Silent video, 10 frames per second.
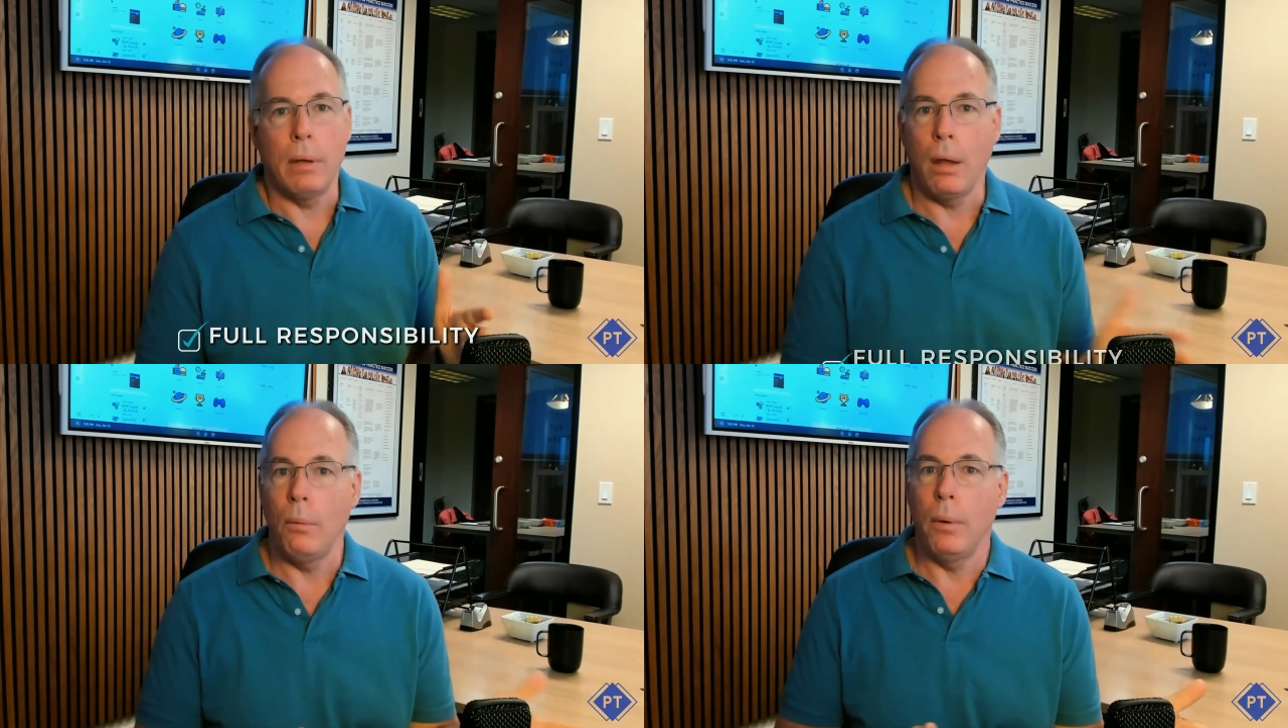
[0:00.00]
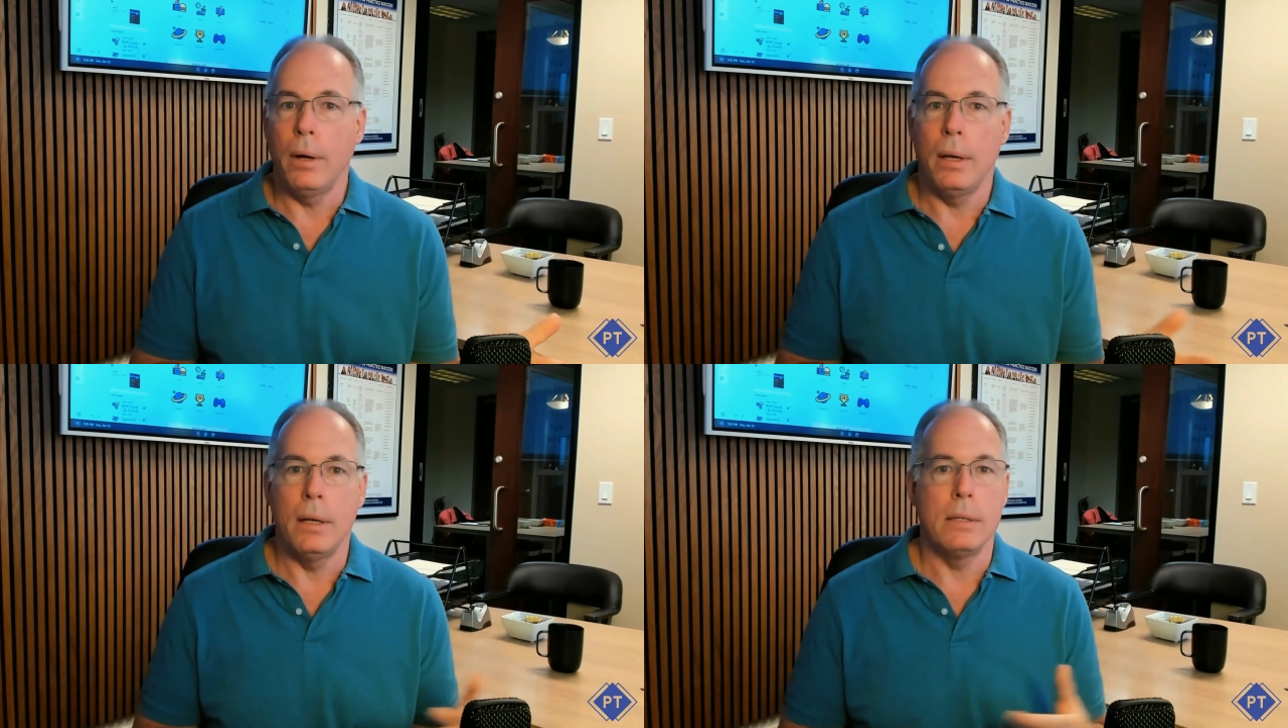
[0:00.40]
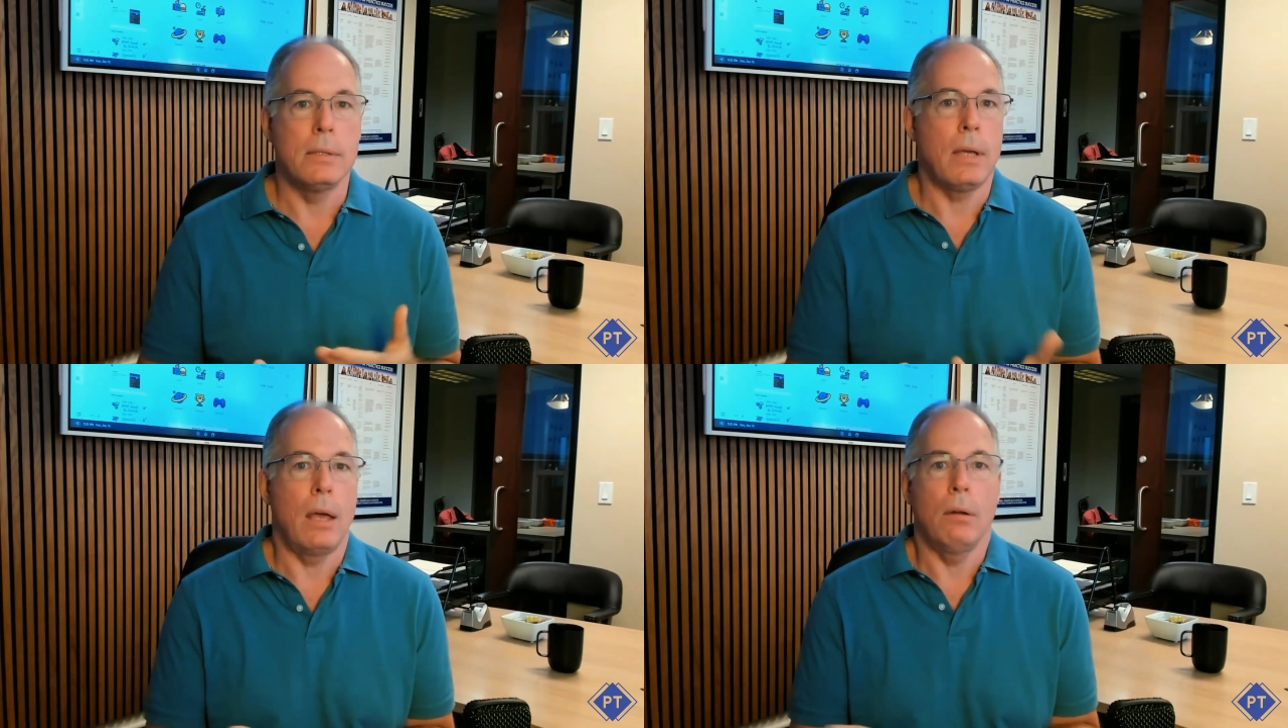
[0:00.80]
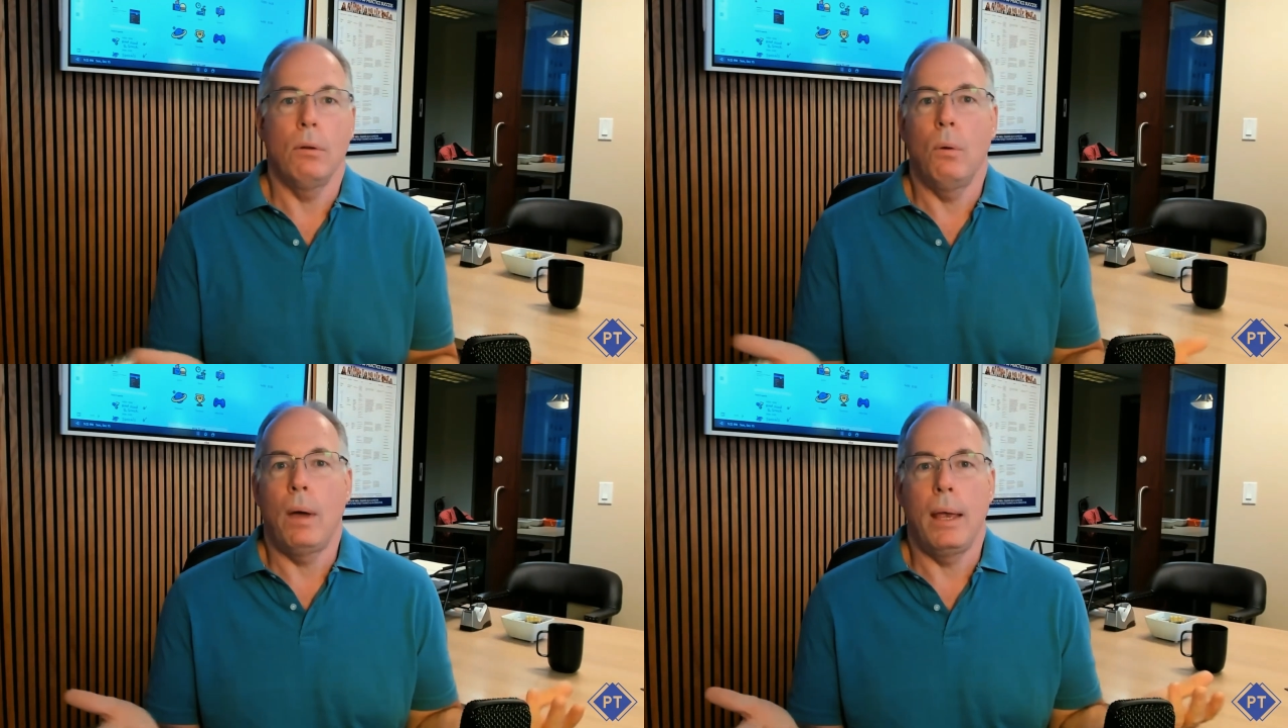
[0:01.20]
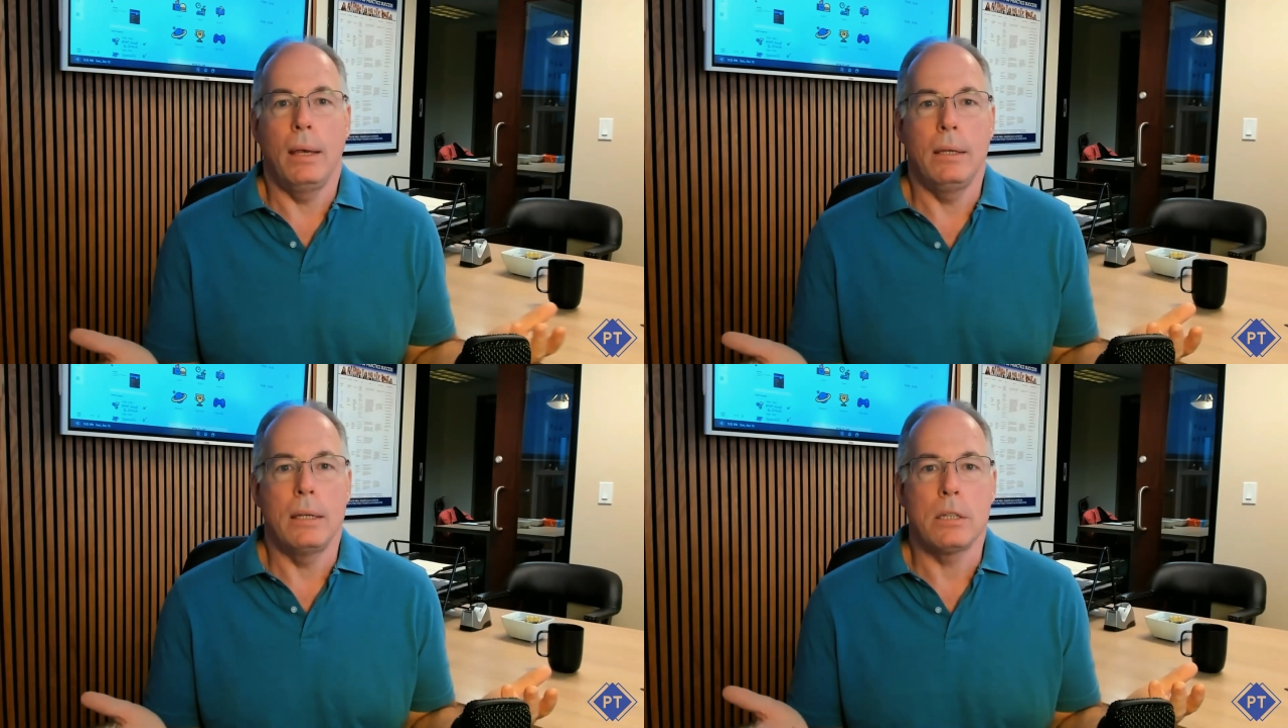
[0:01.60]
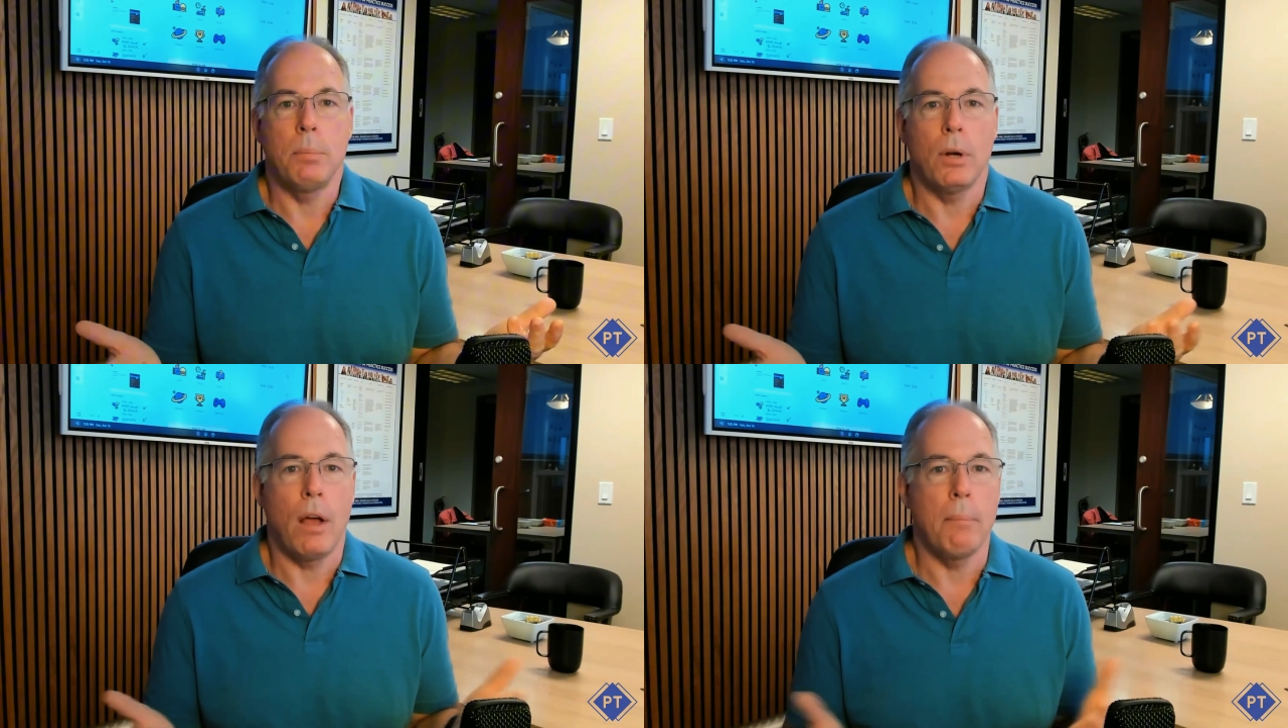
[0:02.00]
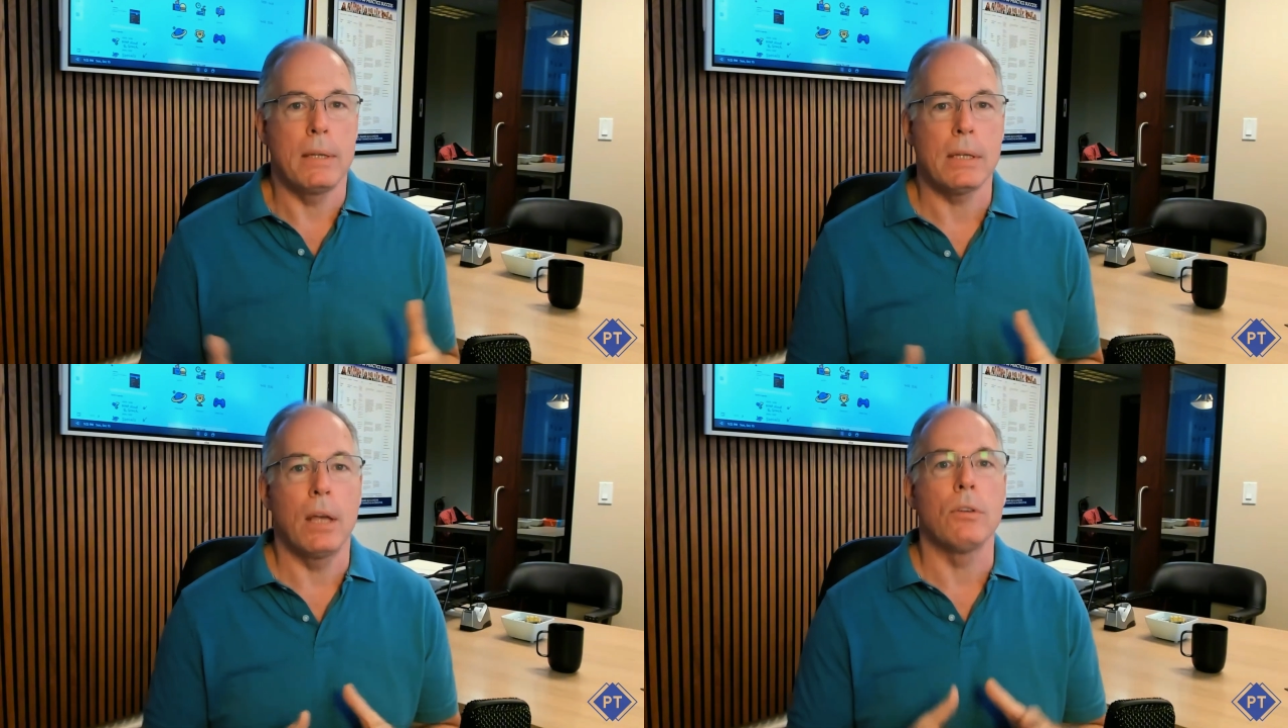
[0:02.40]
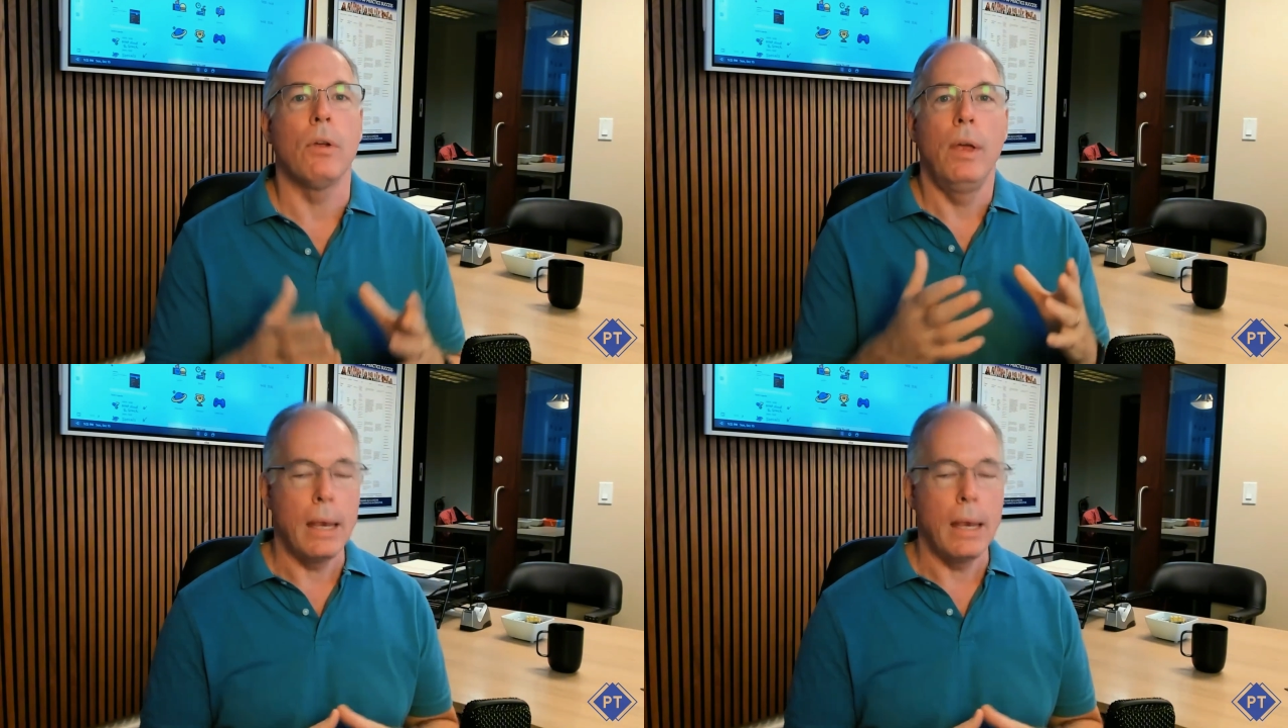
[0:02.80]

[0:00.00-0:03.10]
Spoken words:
I don't know where he is. I don't know why he disappeared off my schedule.